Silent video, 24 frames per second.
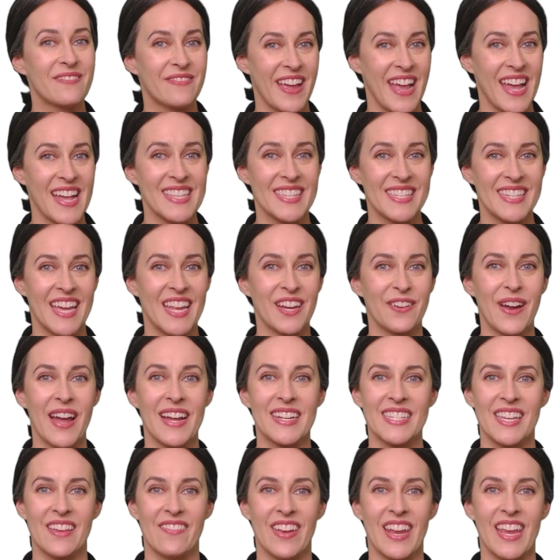advanced
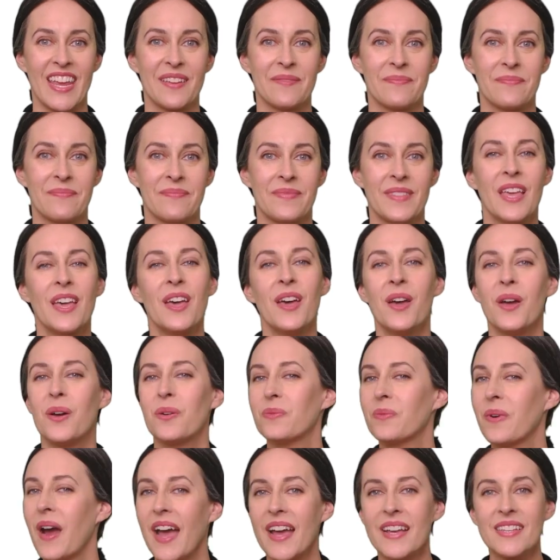interactivity.
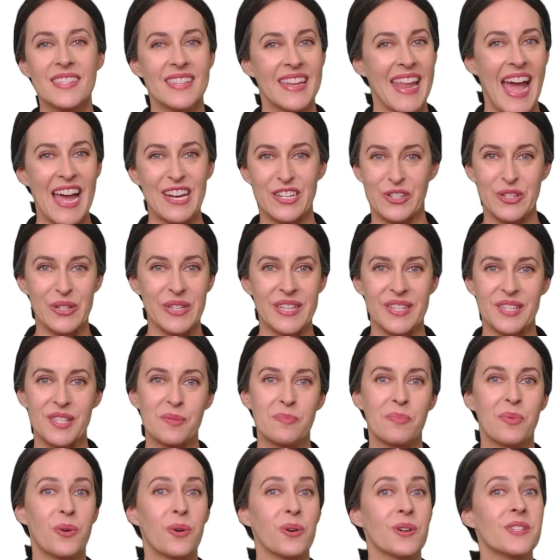Rise naturally
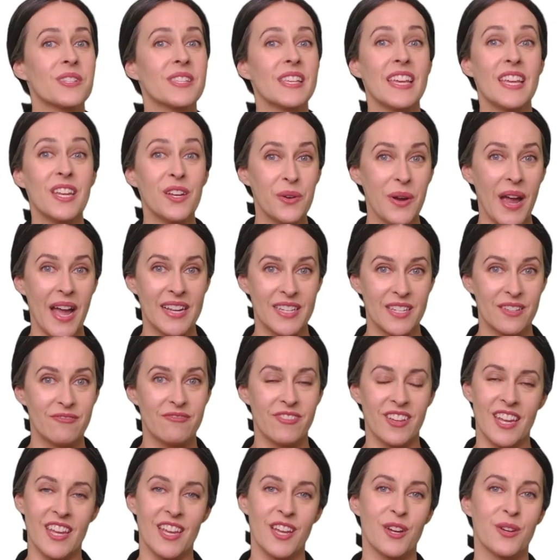supports interactive
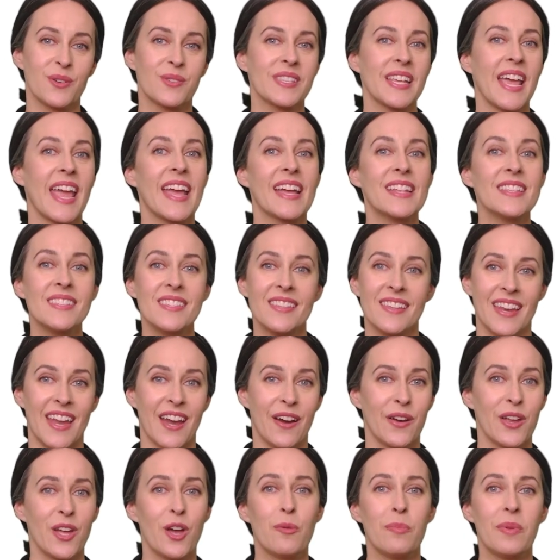videos and
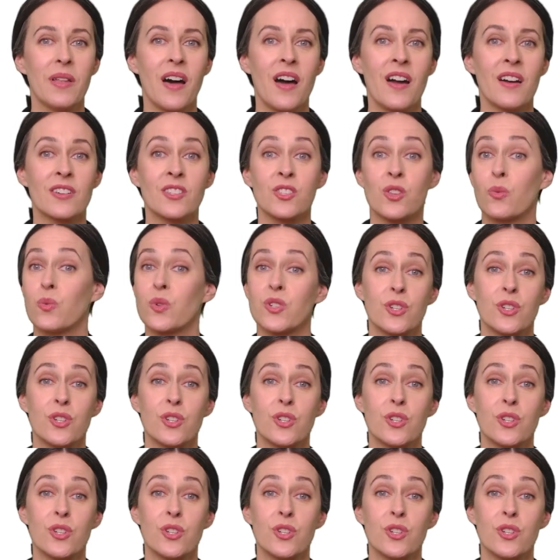scenario blocks,